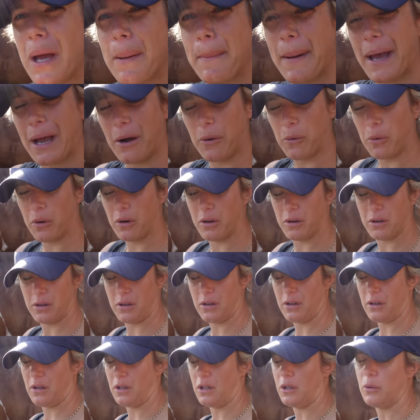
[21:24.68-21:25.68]
him out.
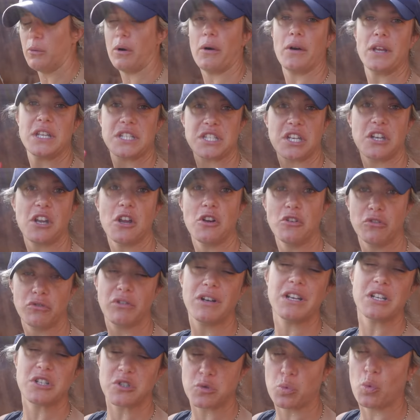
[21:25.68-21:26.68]
Well, it's a no
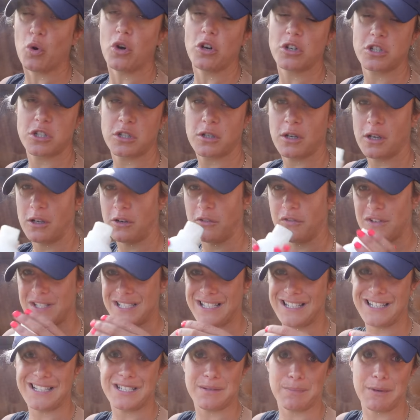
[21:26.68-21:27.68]
rinse wash, and
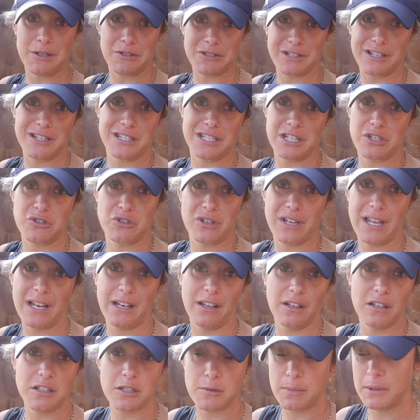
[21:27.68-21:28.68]
obviously it smells like
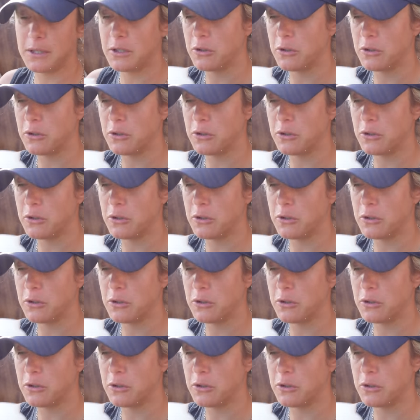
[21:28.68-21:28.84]
citronella to be